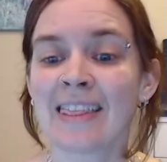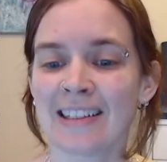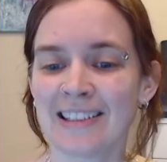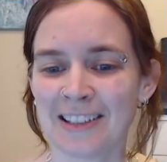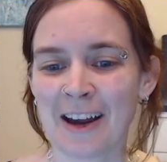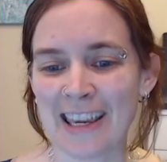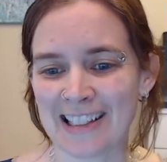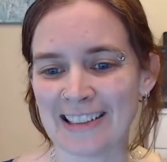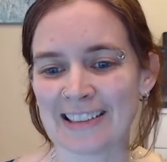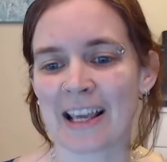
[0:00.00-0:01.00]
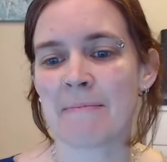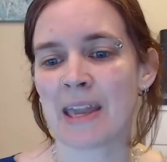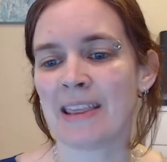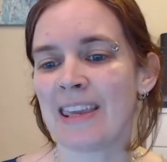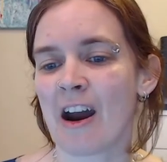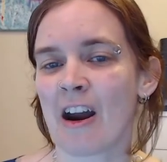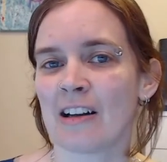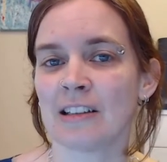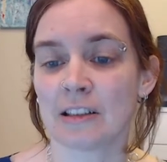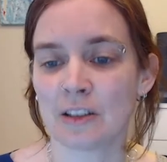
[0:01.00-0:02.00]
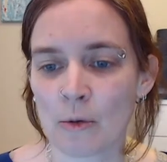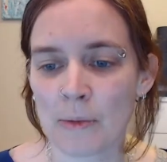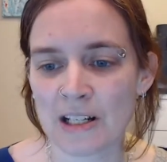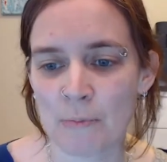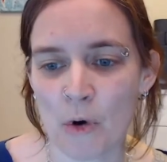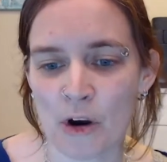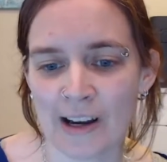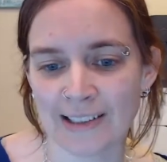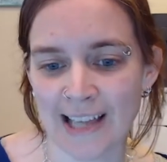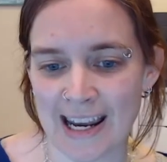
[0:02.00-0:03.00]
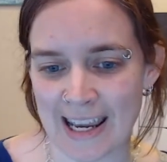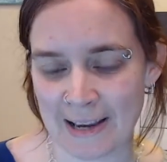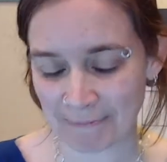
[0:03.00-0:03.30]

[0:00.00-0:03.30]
The science made the art so much more exciting.